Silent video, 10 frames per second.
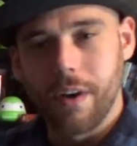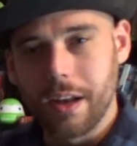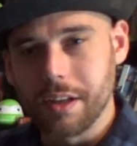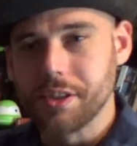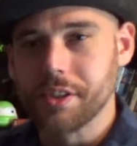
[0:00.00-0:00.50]

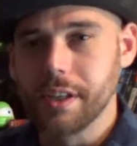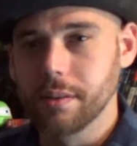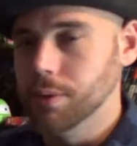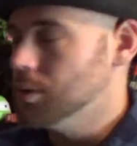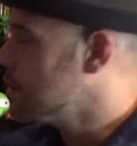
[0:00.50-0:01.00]
Vinyl
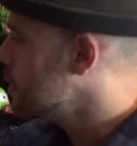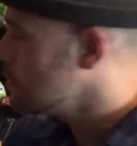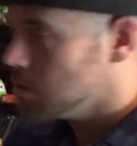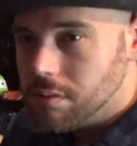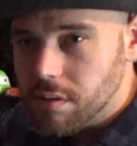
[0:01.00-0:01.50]
Steelbook.
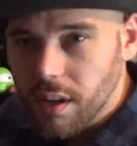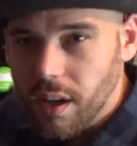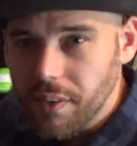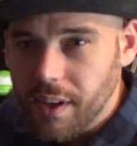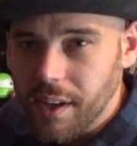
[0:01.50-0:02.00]

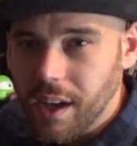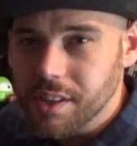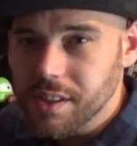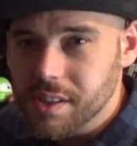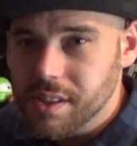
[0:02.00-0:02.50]
If you can actually